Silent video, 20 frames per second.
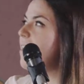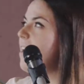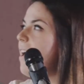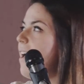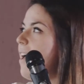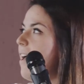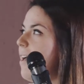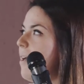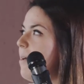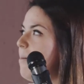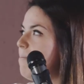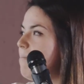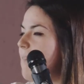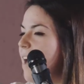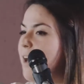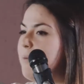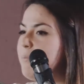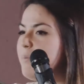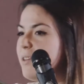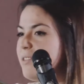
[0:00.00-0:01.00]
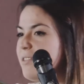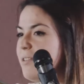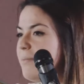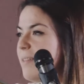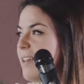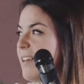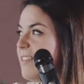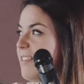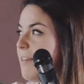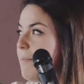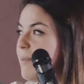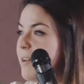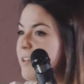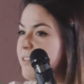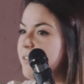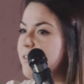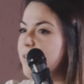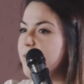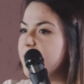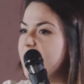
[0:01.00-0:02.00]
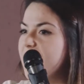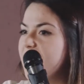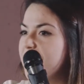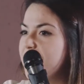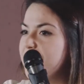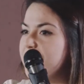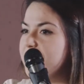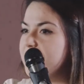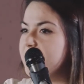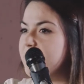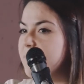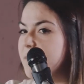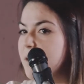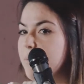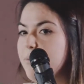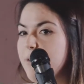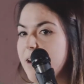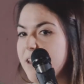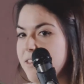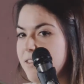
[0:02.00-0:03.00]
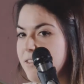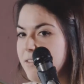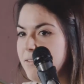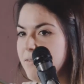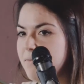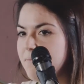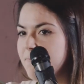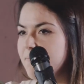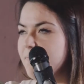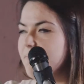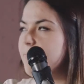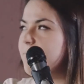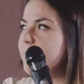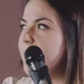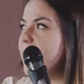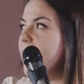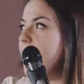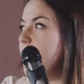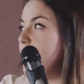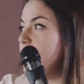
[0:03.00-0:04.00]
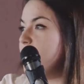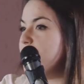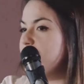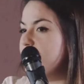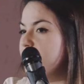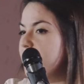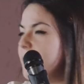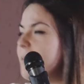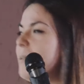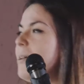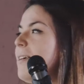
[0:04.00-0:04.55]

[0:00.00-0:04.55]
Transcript: I presume that it's a person of kind of depression, but I'm not sure.